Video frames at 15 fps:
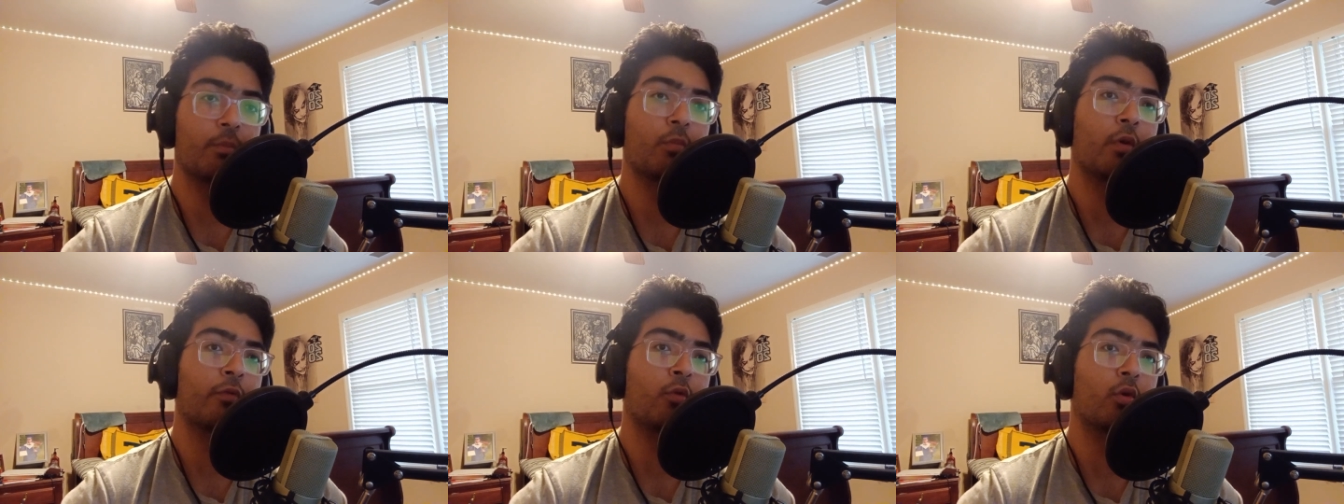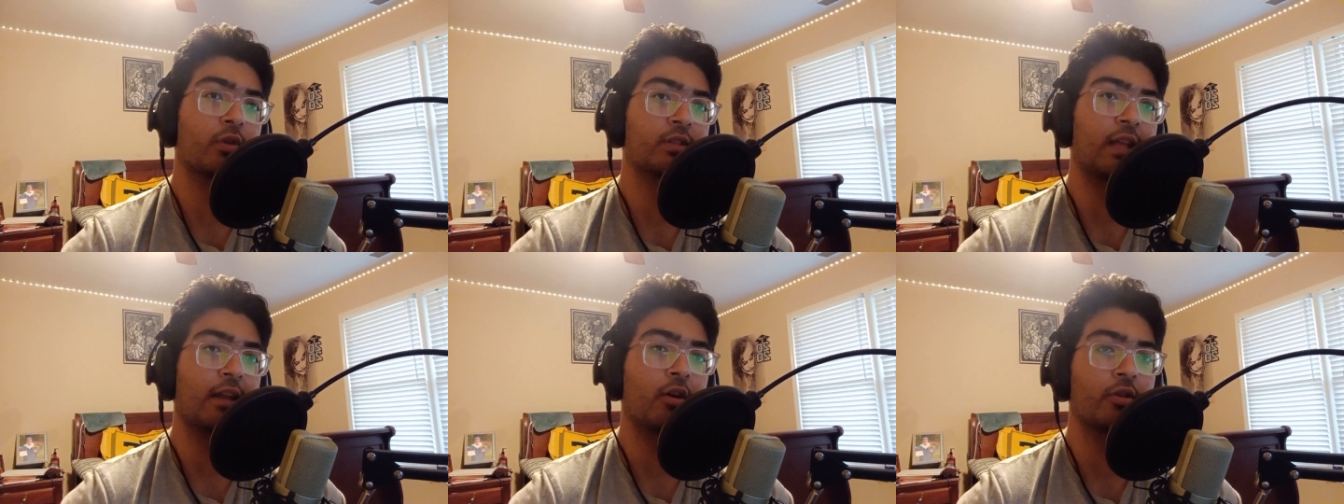of
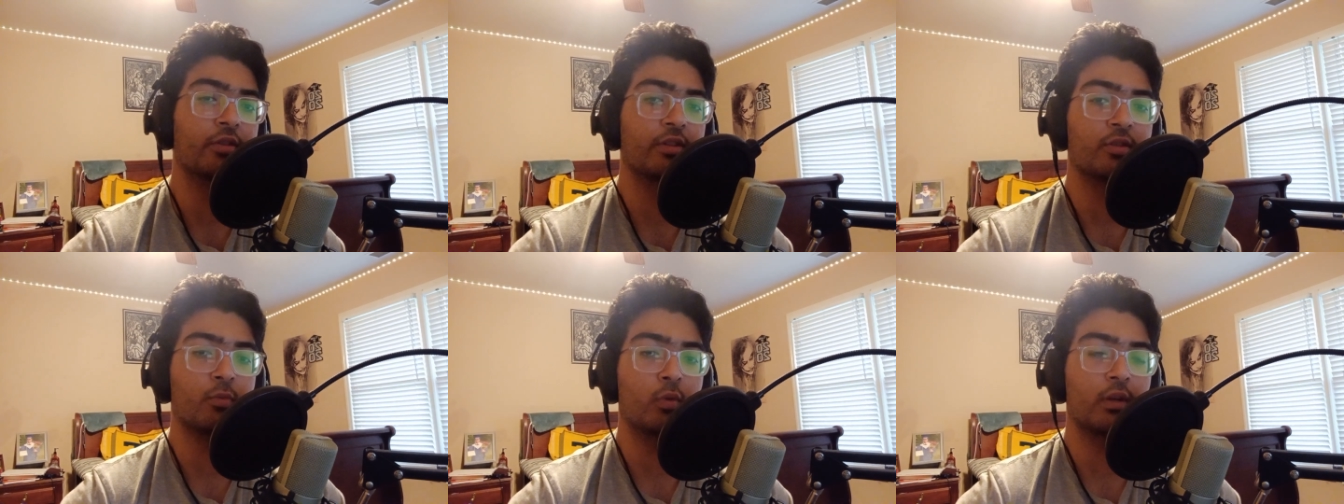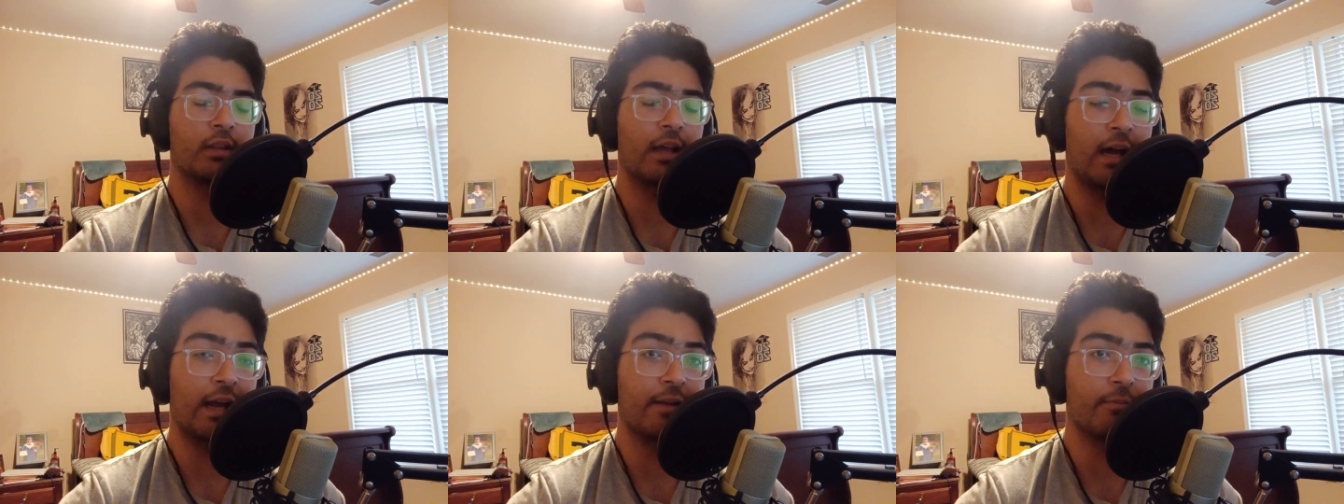course, that all doesn't work,
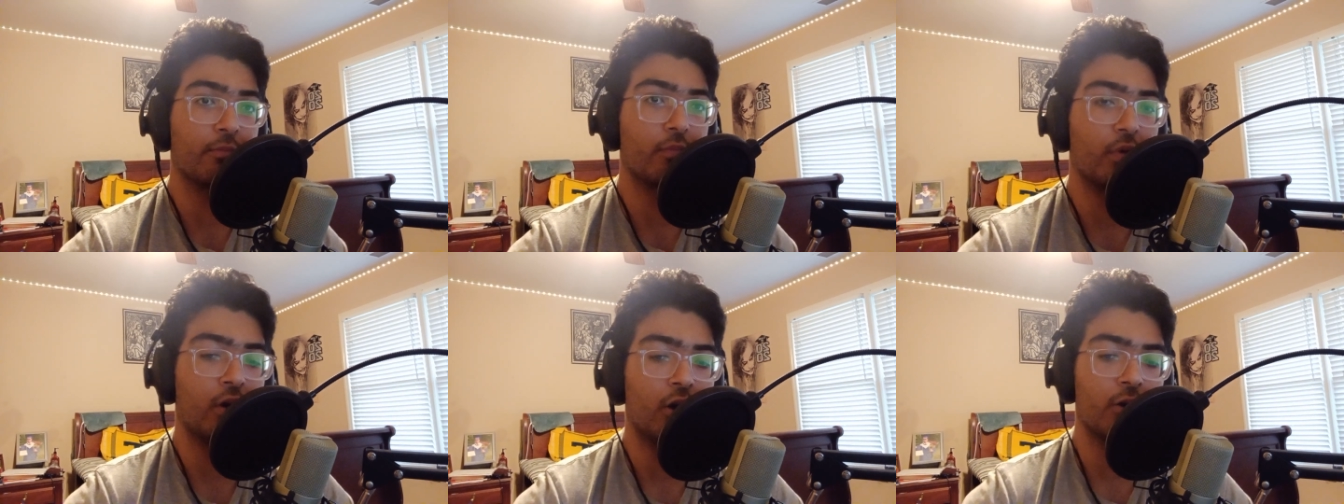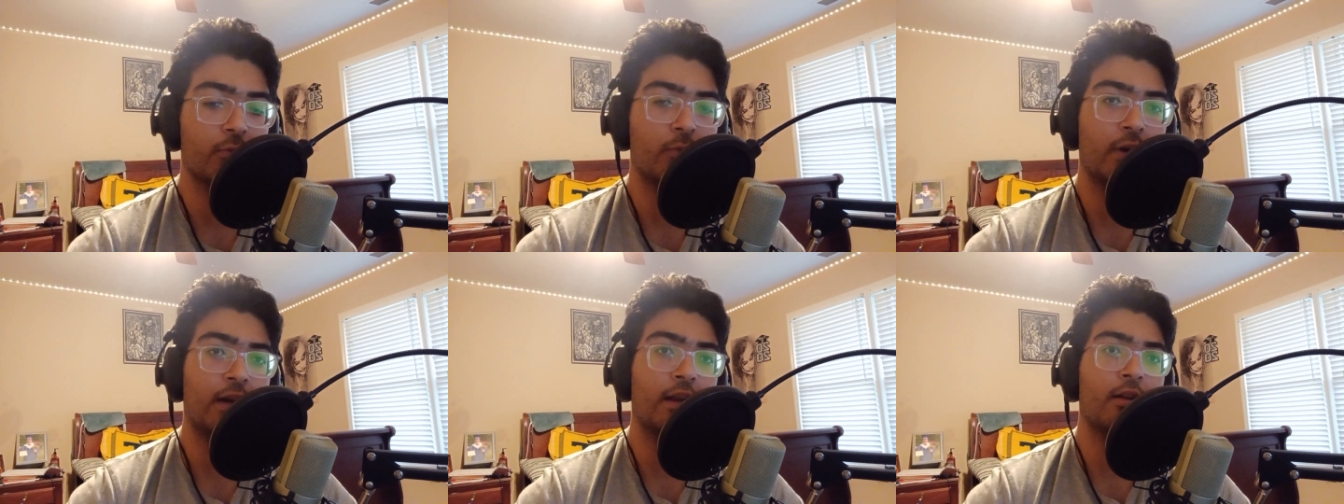the heightened heart
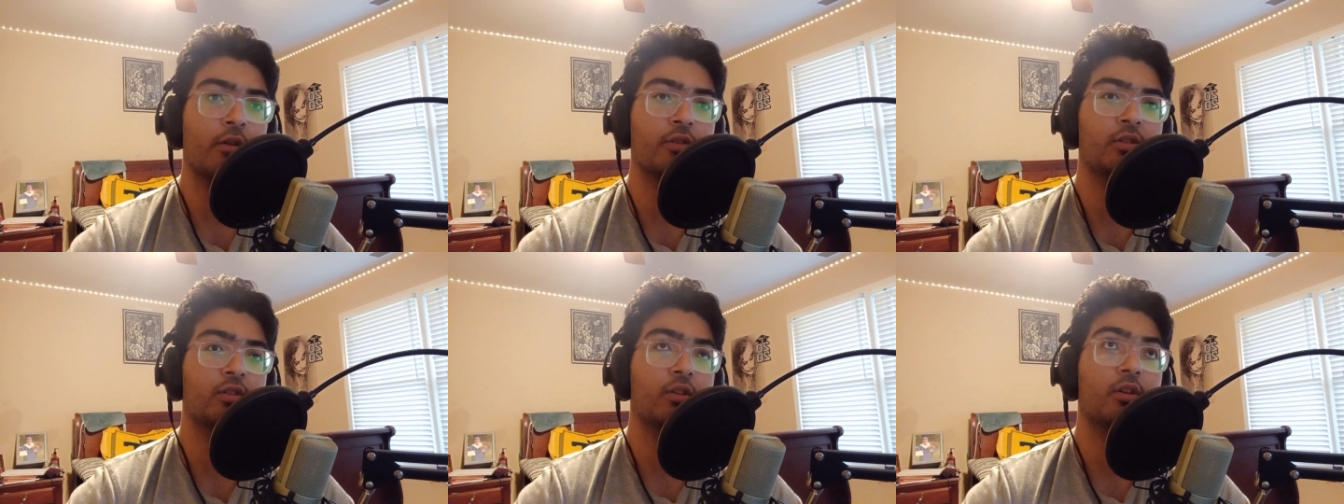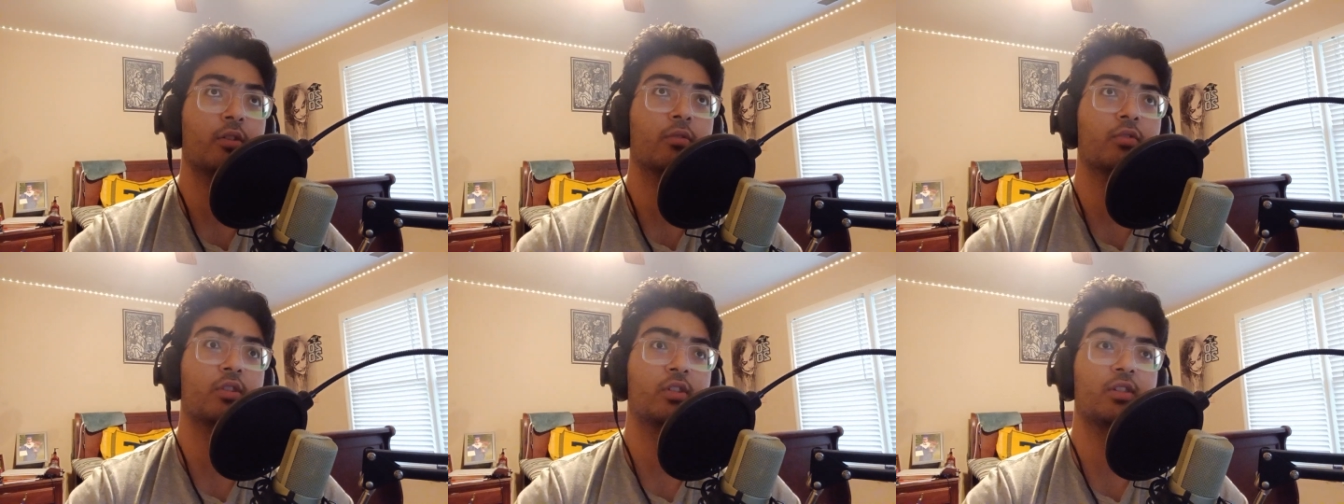rate and
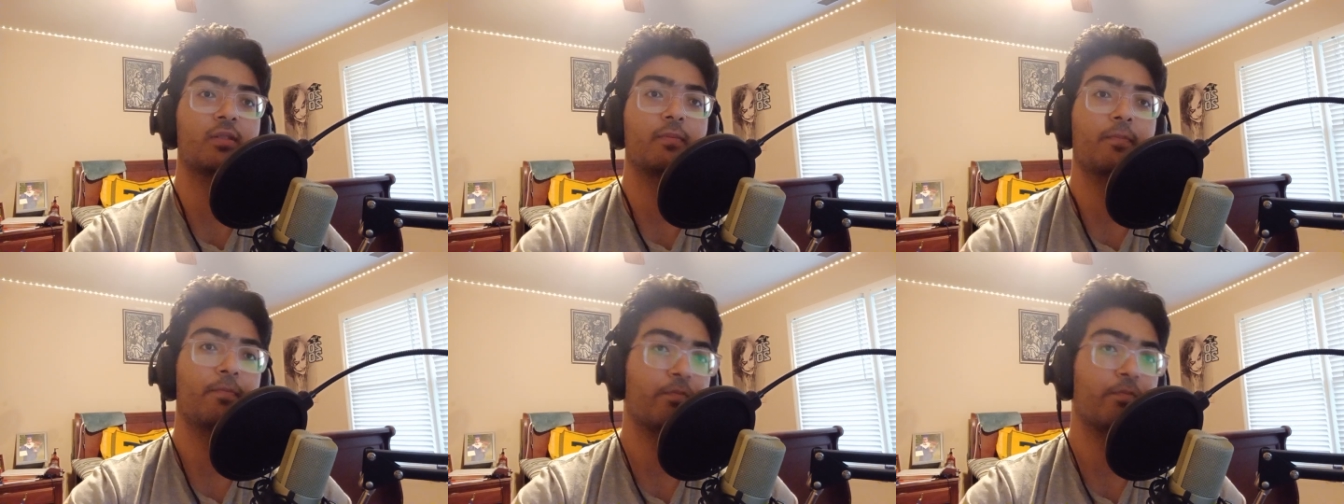also just